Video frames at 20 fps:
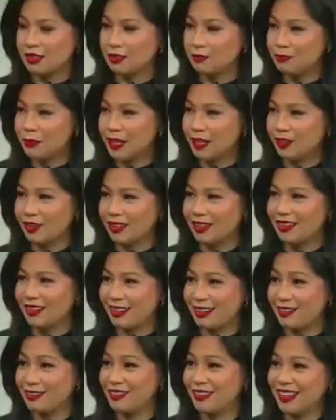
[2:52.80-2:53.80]
comparing
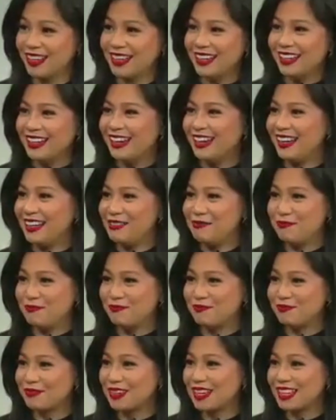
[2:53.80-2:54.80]
kind of
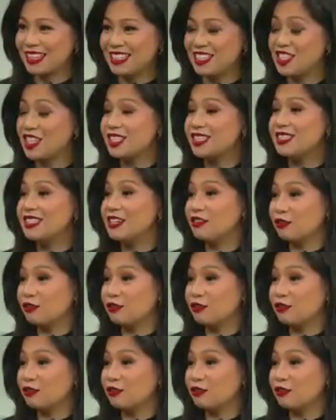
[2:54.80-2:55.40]
just